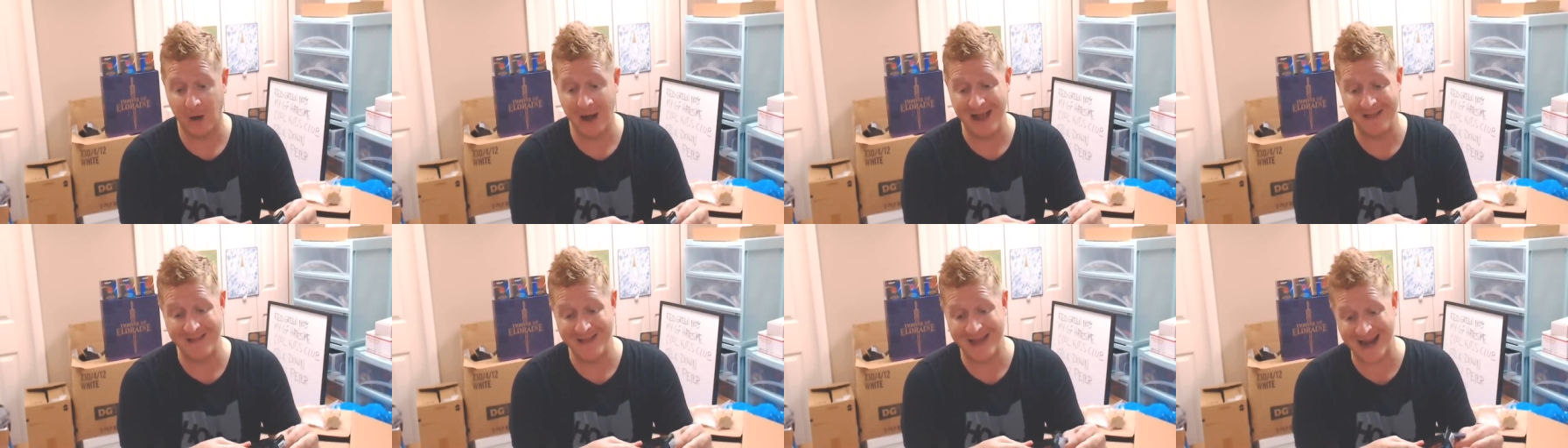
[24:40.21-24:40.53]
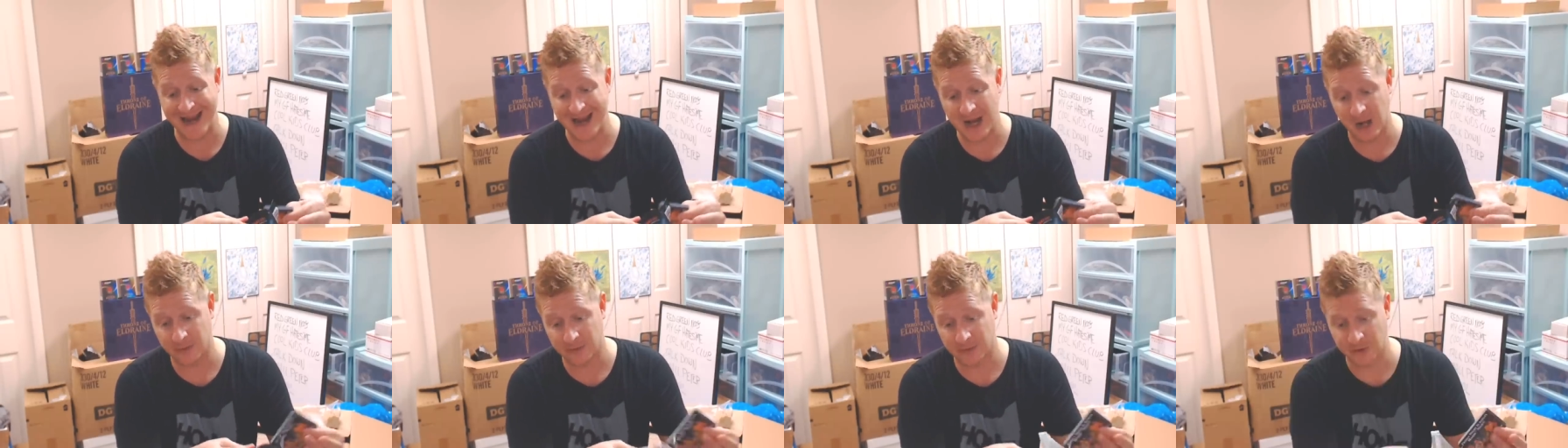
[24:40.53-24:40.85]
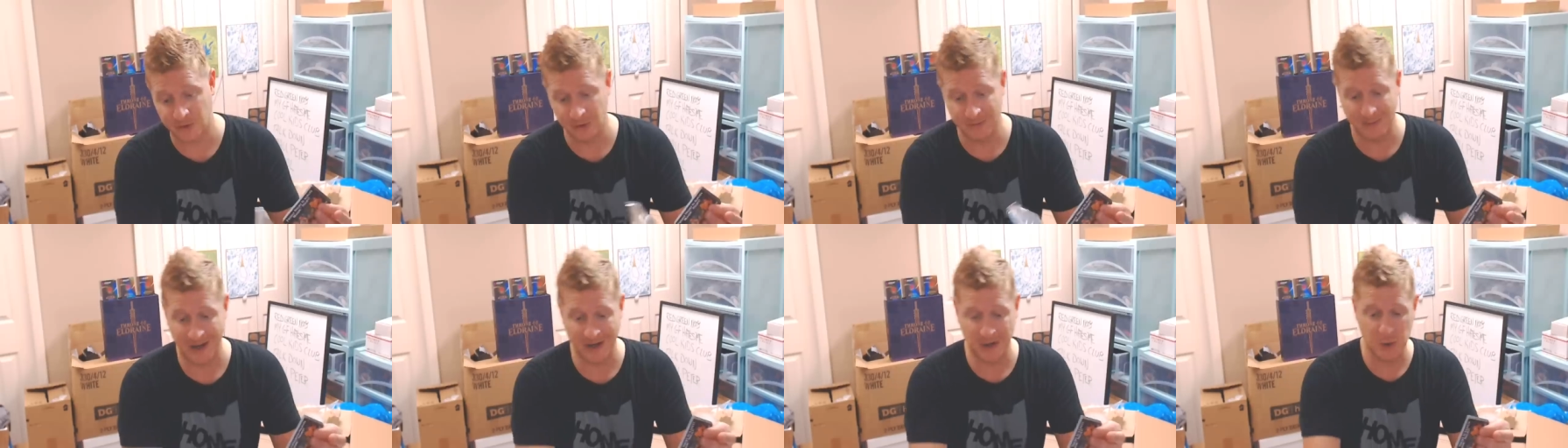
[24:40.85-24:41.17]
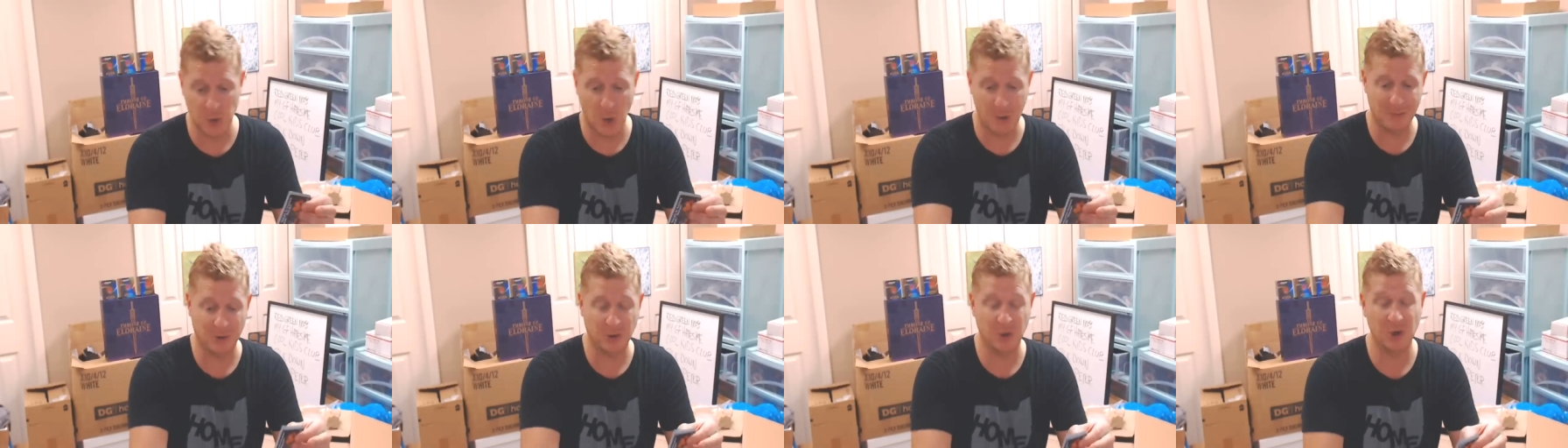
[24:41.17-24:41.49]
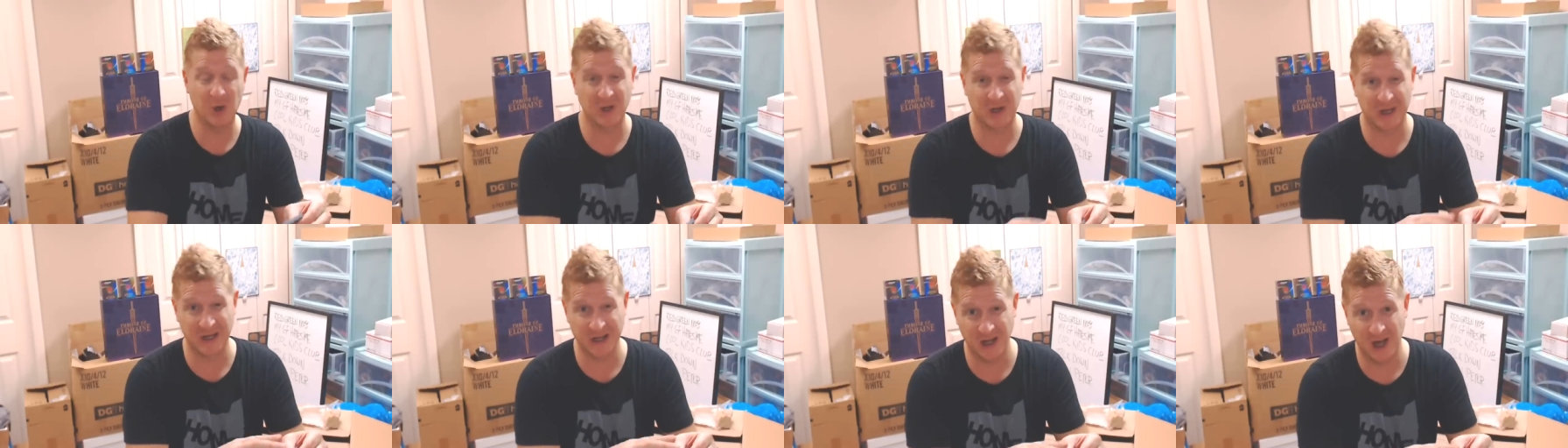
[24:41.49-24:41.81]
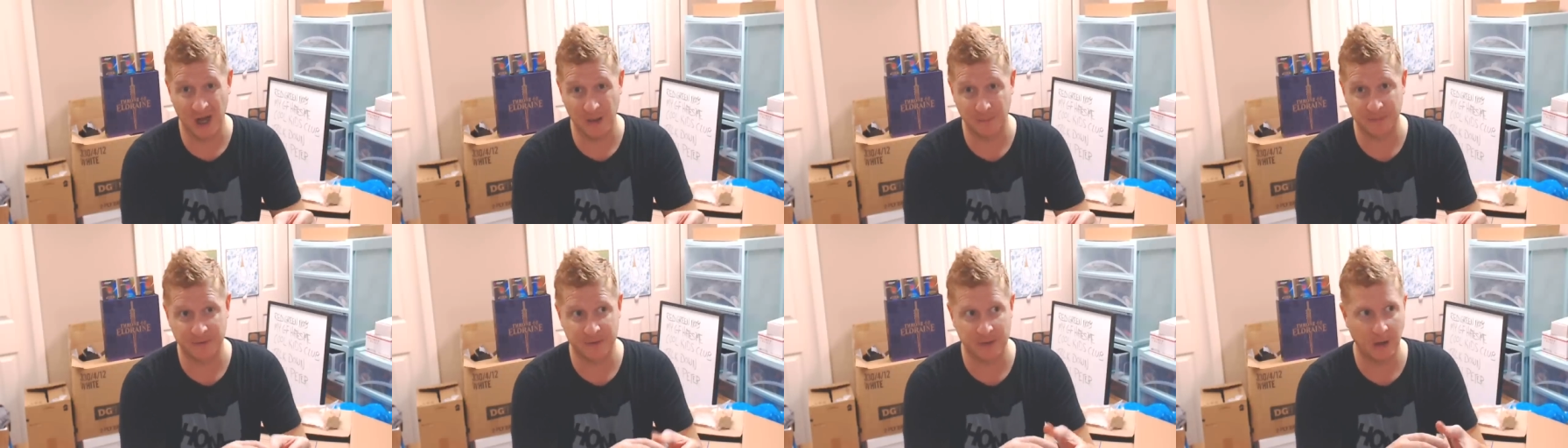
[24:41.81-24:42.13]
And then I also do my normal hooking
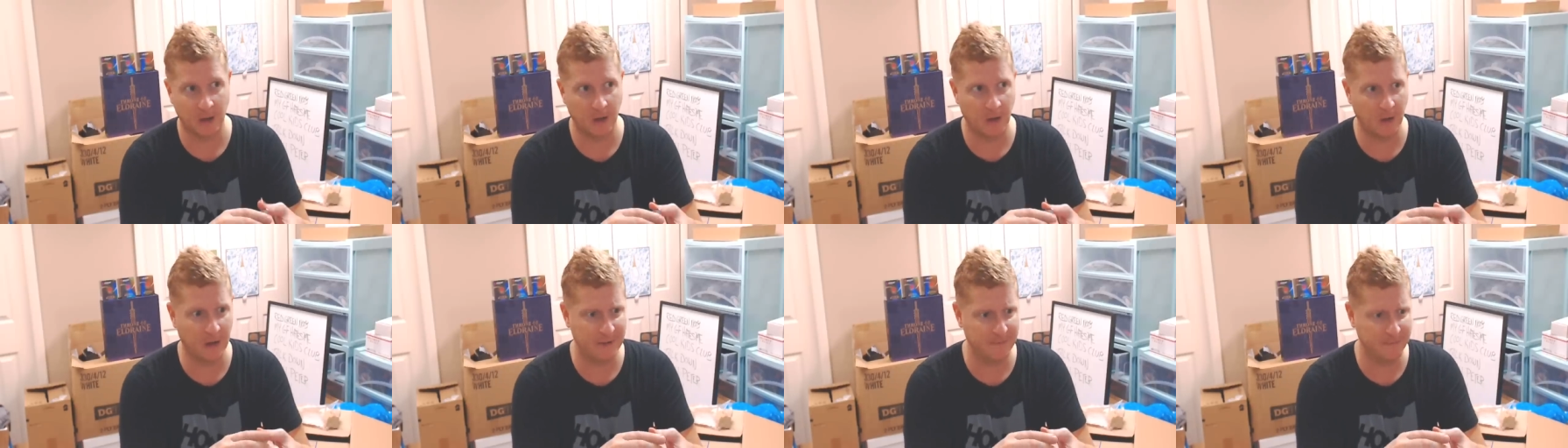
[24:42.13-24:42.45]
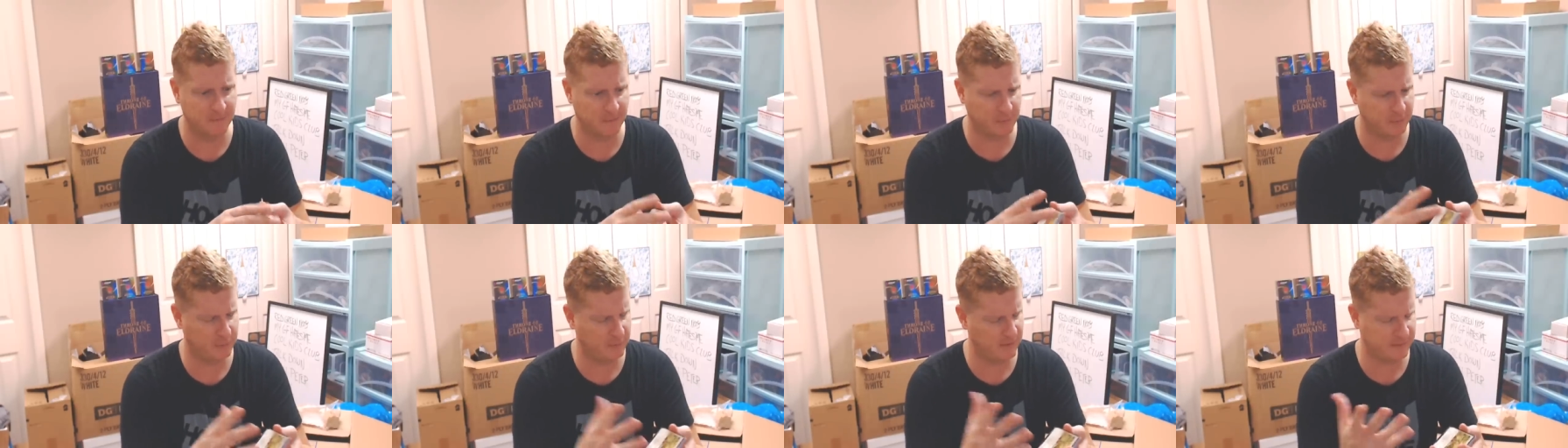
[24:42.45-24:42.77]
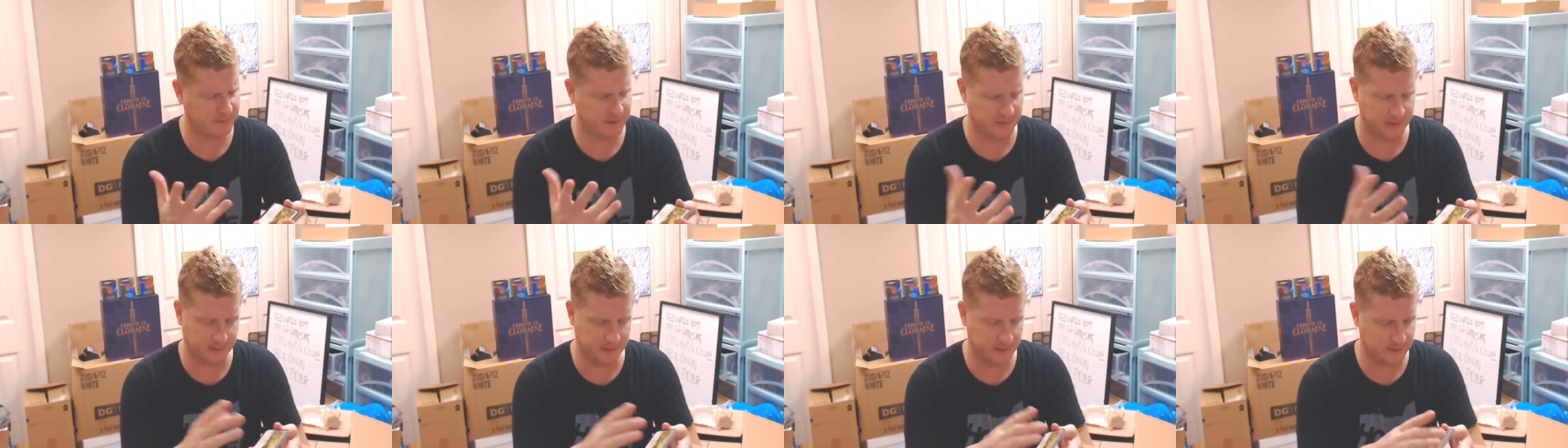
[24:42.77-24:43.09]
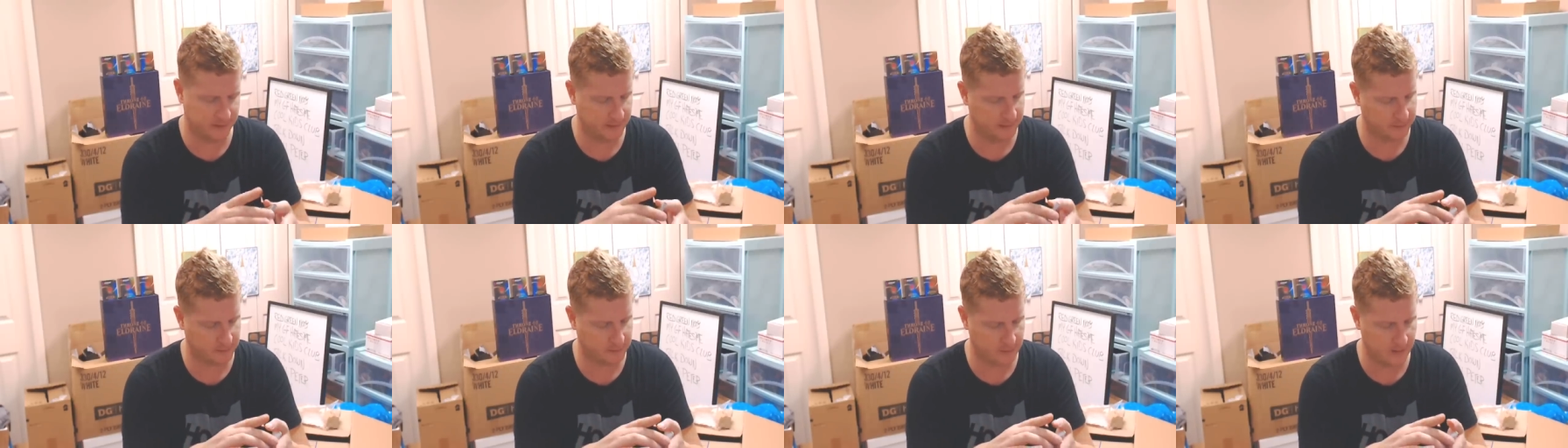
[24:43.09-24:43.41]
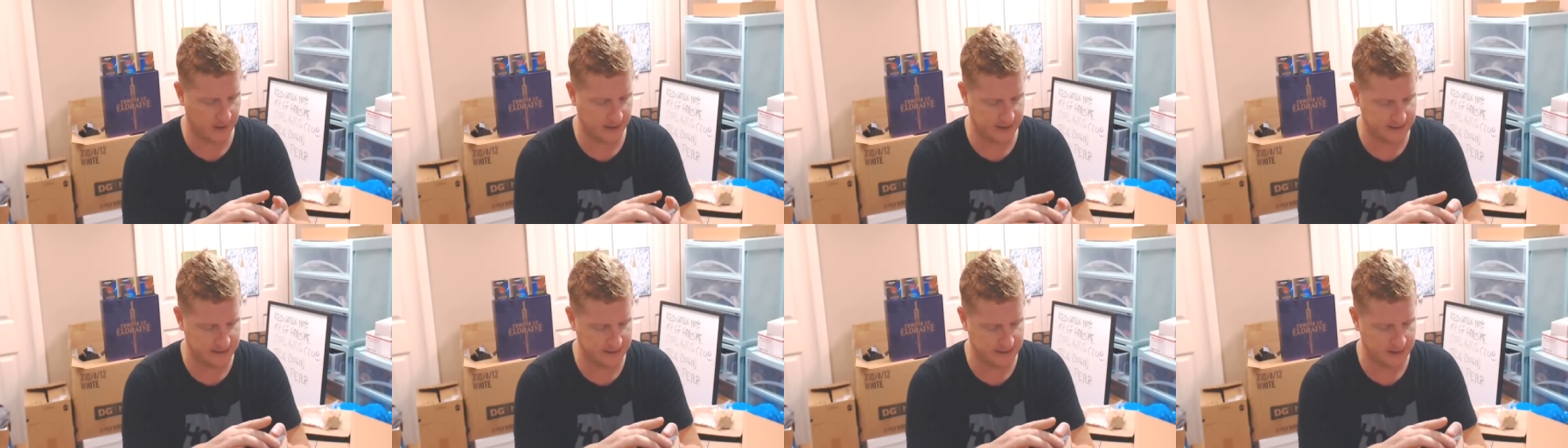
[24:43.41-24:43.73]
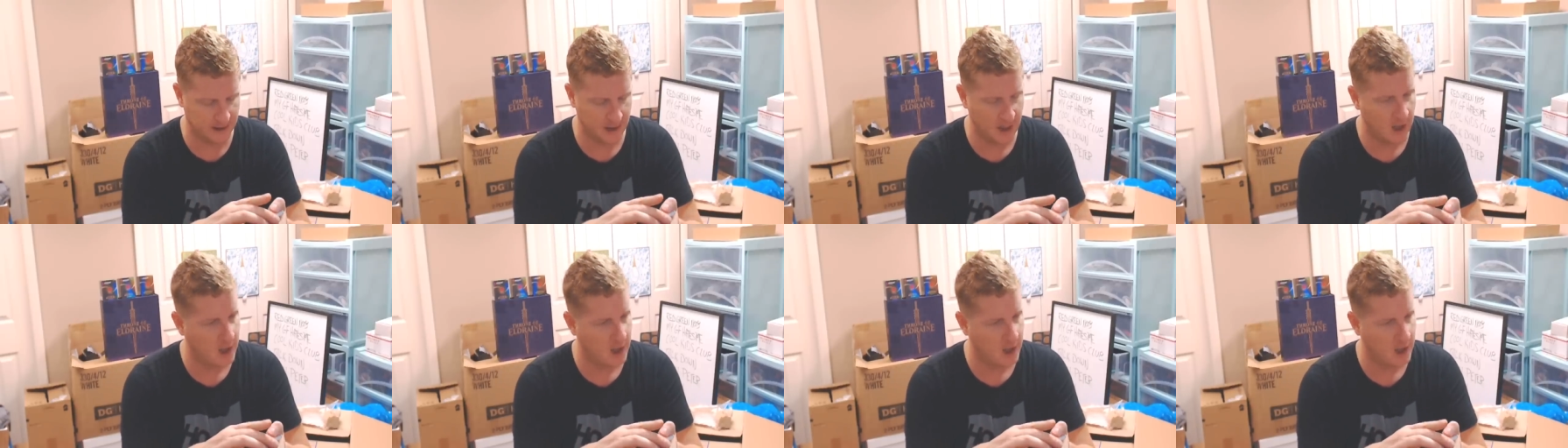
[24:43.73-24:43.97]
up. So and this is this is crazy.